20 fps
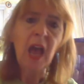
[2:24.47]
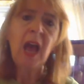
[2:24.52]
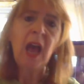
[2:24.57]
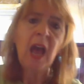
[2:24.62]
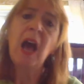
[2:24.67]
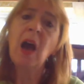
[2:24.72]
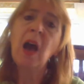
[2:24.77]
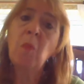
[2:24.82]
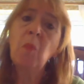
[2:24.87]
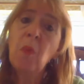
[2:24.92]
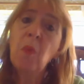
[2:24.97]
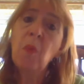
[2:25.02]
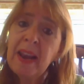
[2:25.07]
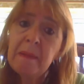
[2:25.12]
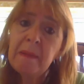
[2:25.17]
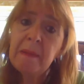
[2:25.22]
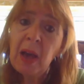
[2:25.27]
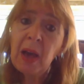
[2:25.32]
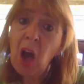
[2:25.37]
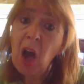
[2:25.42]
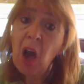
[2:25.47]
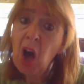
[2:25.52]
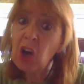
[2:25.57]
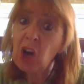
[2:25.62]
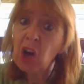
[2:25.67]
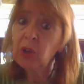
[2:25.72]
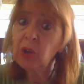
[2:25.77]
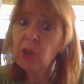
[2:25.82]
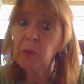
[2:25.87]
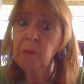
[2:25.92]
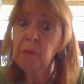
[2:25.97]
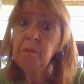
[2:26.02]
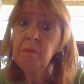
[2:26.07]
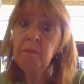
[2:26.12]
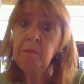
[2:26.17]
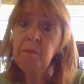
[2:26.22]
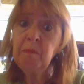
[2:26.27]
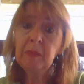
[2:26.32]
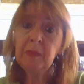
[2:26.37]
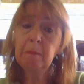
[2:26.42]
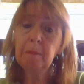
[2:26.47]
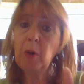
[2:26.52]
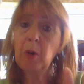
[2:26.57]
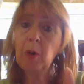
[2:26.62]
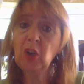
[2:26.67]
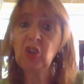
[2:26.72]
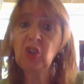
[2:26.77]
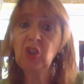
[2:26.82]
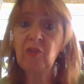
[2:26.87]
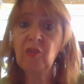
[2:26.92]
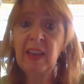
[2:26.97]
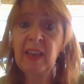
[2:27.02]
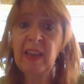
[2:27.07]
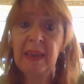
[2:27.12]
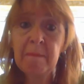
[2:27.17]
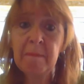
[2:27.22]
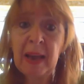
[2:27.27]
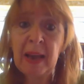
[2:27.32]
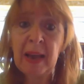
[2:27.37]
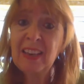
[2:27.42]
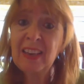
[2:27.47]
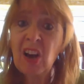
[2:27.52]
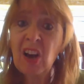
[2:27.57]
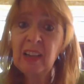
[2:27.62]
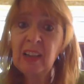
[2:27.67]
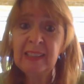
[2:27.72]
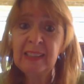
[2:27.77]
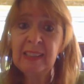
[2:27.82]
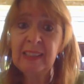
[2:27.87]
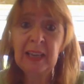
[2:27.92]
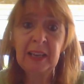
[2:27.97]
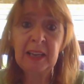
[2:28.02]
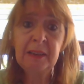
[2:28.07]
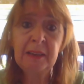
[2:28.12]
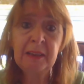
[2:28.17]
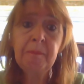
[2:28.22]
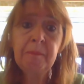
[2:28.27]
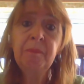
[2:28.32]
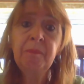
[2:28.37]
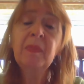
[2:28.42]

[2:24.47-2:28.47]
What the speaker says: And when I'm at home pottering in my garden,